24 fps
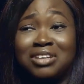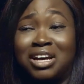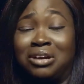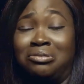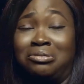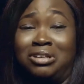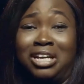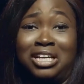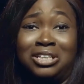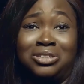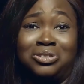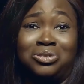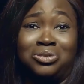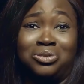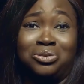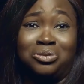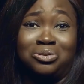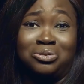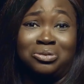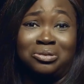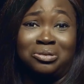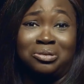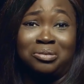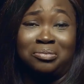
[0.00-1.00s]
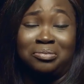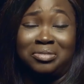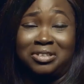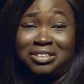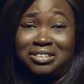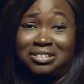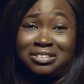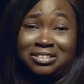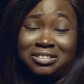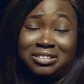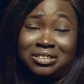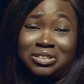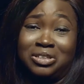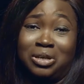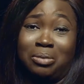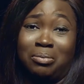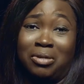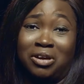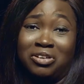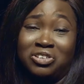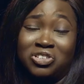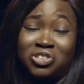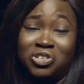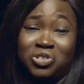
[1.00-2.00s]
I won't lie to you, but
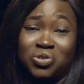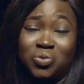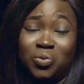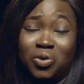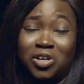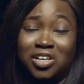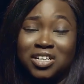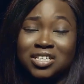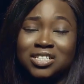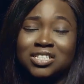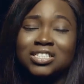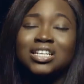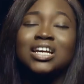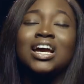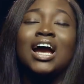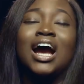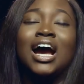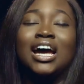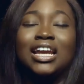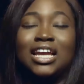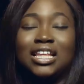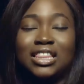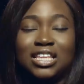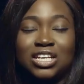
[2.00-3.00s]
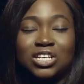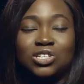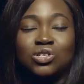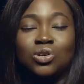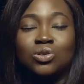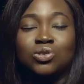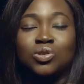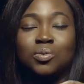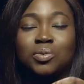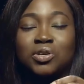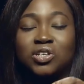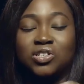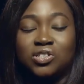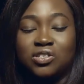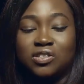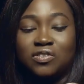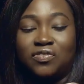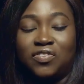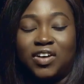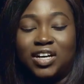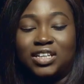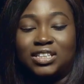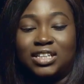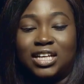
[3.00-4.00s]
somehow it's just worked. And I think it's also because of
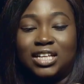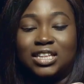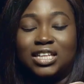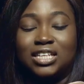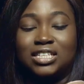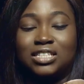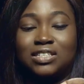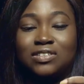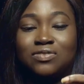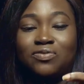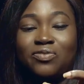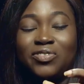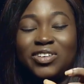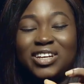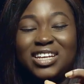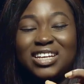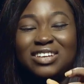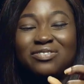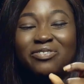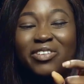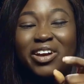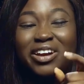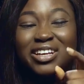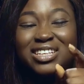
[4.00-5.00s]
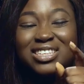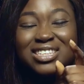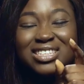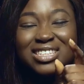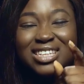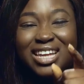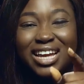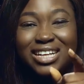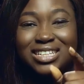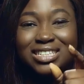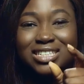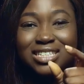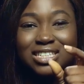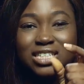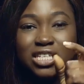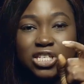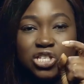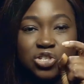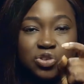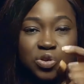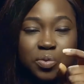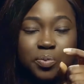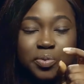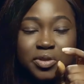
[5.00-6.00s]
the fact that there's really very slight
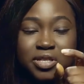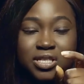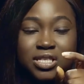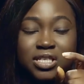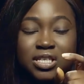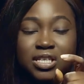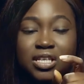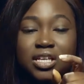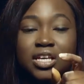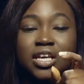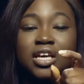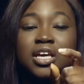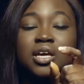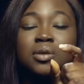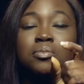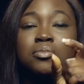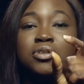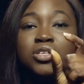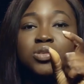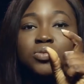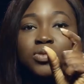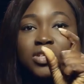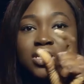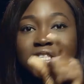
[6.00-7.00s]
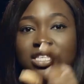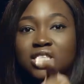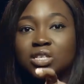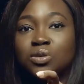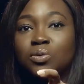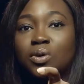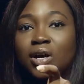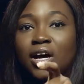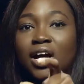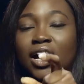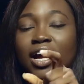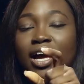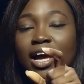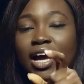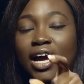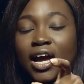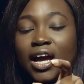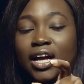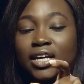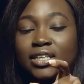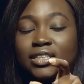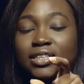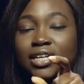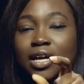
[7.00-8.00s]
discrepancy between Tiwa
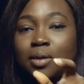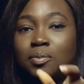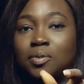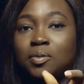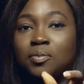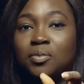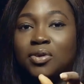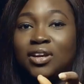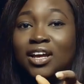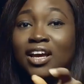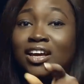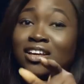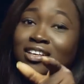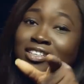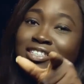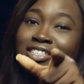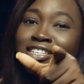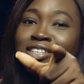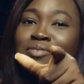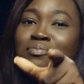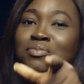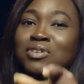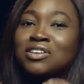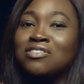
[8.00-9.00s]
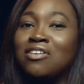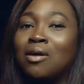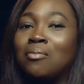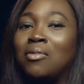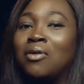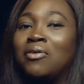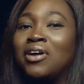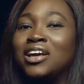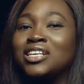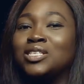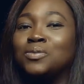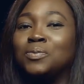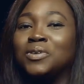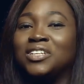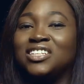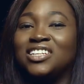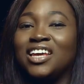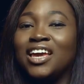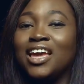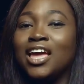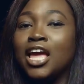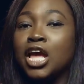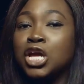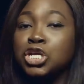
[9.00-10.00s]
and Abimbola. See the big grammar where I
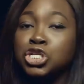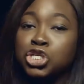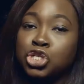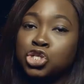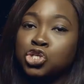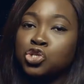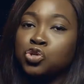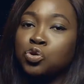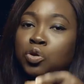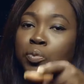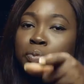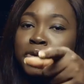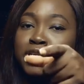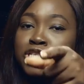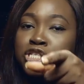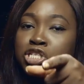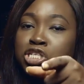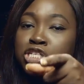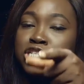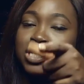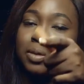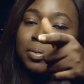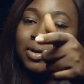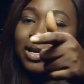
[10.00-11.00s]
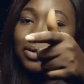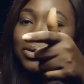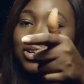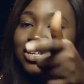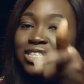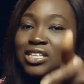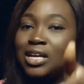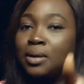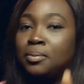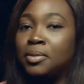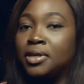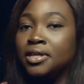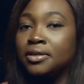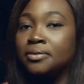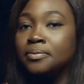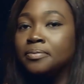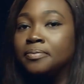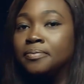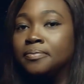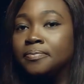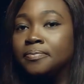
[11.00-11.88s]
speak there? Discrepancy. Demola, what does that mean?